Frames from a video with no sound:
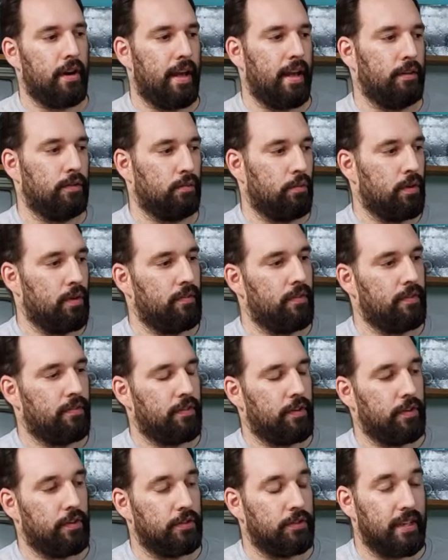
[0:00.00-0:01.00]
as one of the
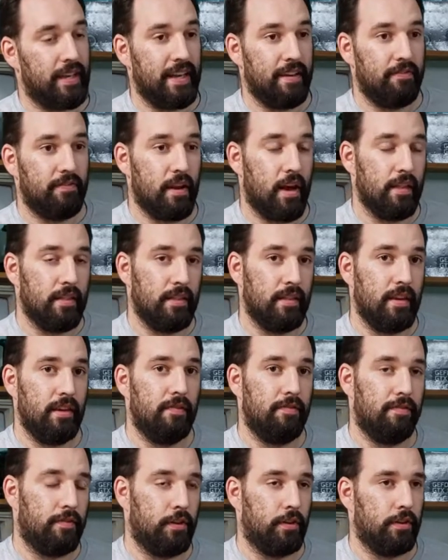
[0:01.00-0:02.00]
first, if not the
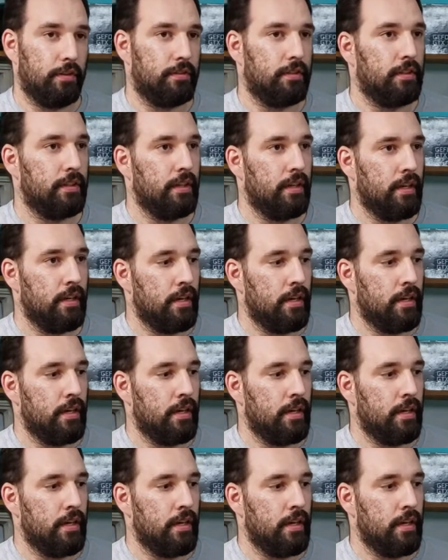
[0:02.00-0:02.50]
first,